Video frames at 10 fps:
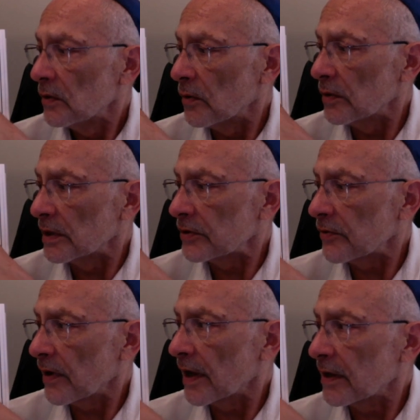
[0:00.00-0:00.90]
or the
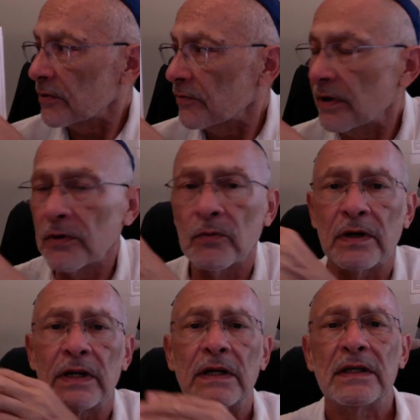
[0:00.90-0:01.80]
triad
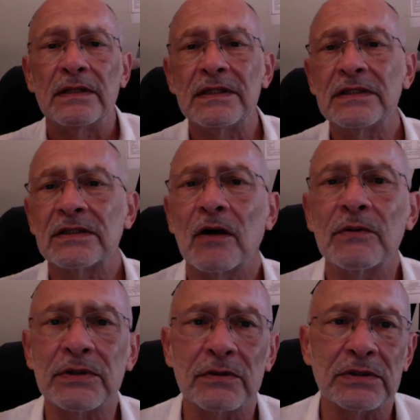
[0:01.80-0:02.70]
3-in-1. This is
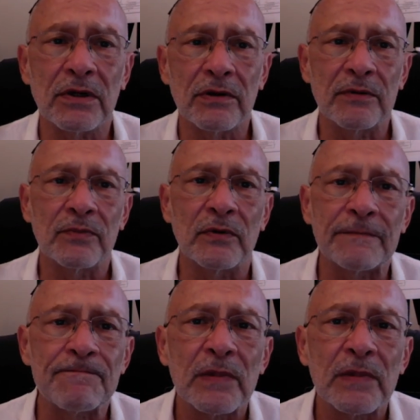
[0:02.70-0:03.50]
always our starting point.